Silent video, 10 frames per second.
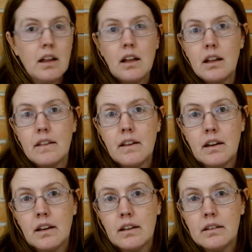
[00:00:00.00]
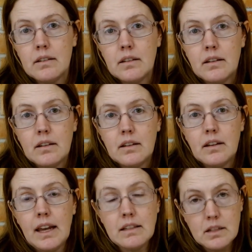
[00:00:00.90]
the
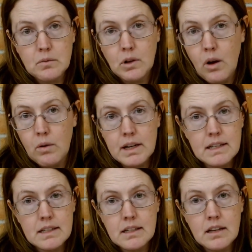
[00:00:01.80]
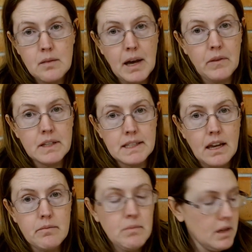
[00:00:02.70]
answer will always come out the
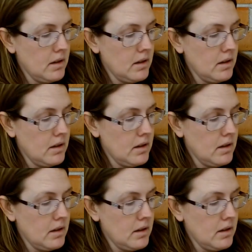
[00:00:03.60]
same.